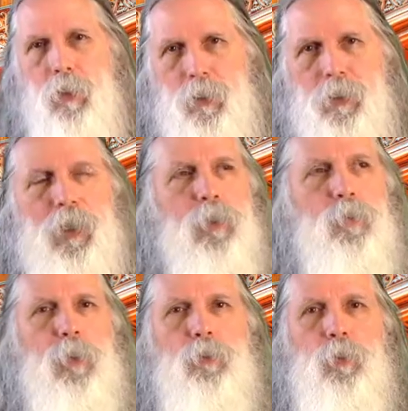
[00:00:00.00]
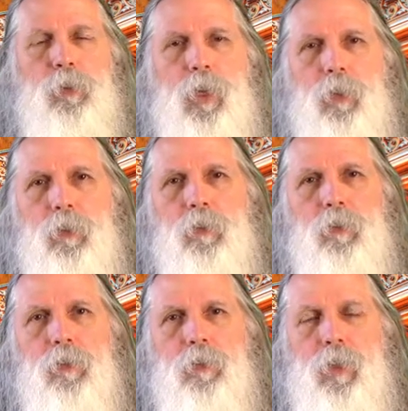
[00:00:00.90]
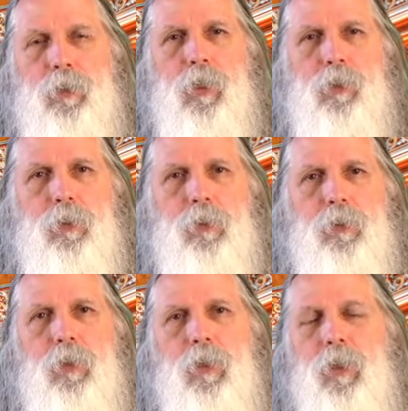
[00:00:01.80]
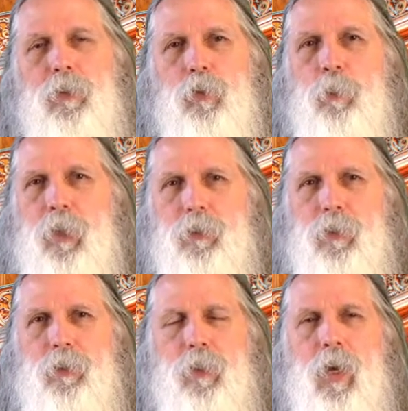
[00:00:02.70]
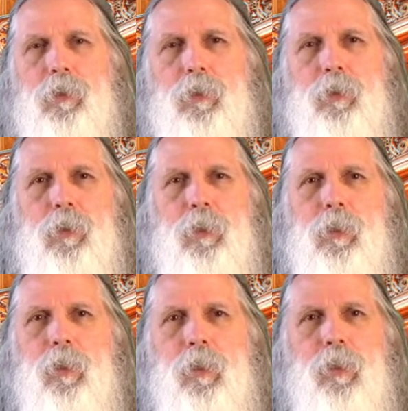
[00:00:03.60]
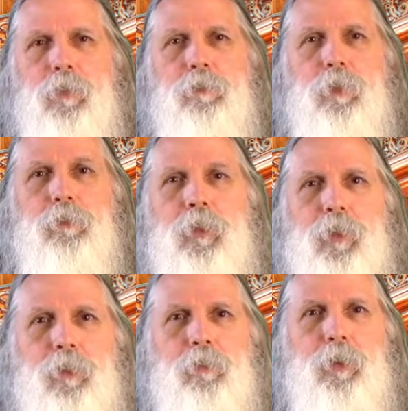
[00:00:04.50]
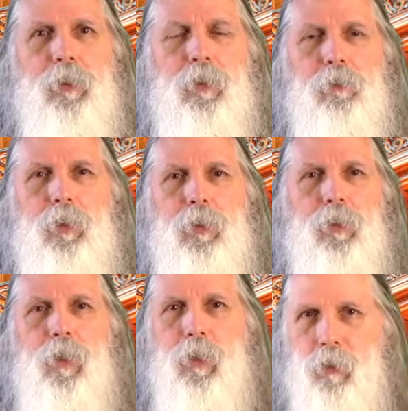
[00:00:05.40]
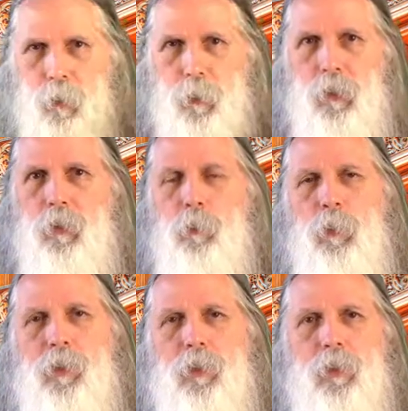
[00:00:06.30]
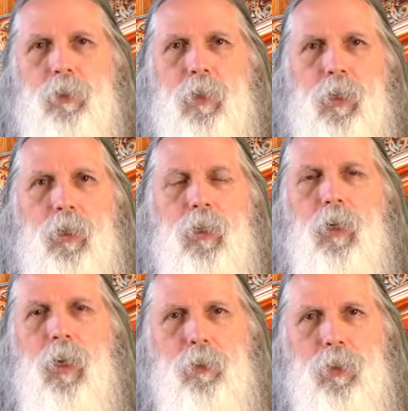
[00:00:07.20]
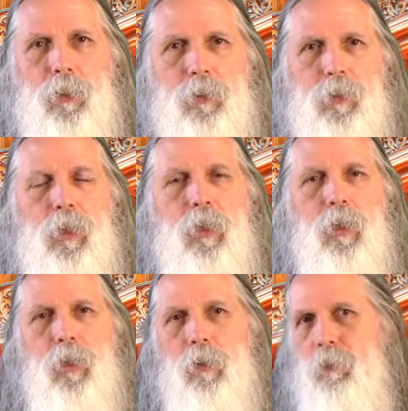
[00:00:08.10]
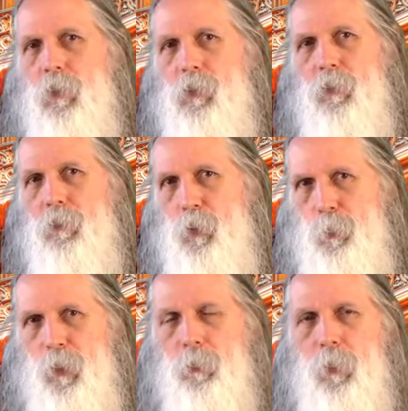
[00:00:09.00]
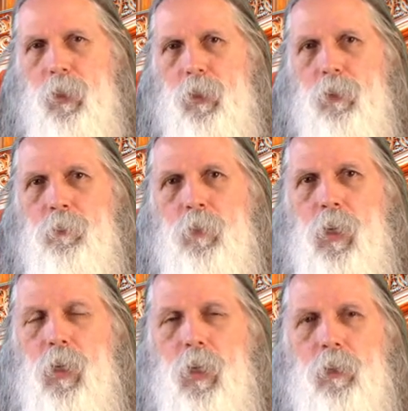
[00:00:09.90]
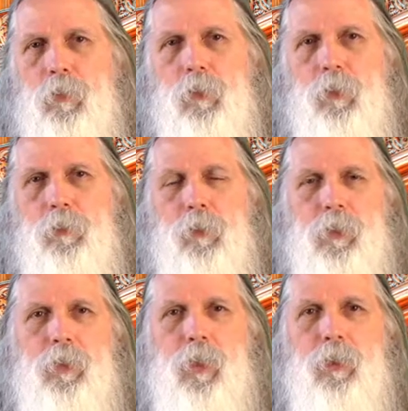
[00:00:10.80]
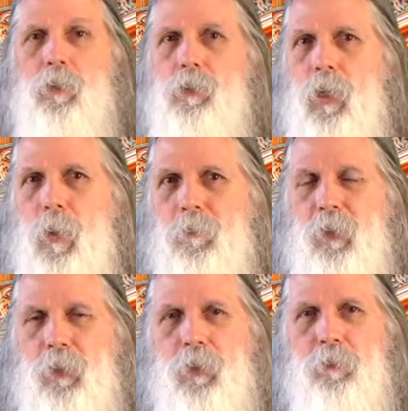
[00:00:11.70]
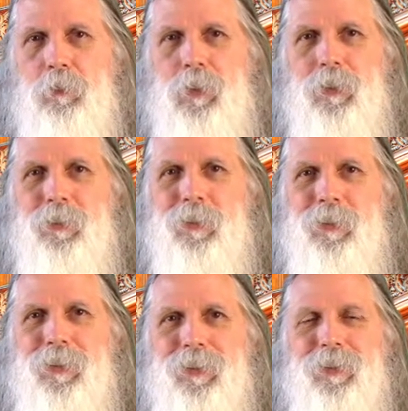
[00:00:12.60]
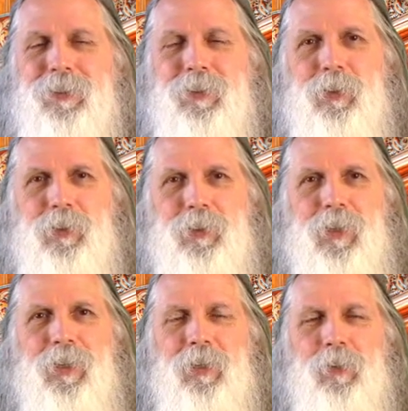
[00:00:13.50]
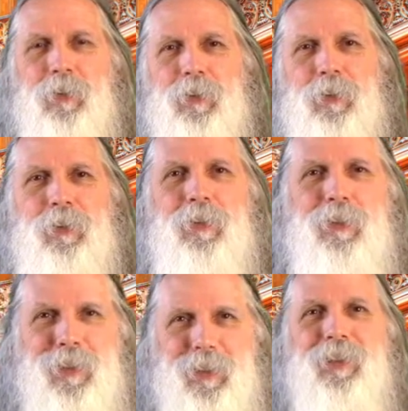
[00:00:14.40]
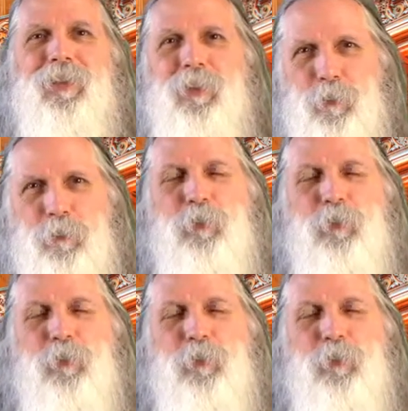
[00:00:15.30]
engagement with that sensation. And so by just consciously thinking of your feet, feeling your feet, you bring your presence there. And that's a function of the spirit body. And even if I say, now stop feeling your feet, huh, there's you've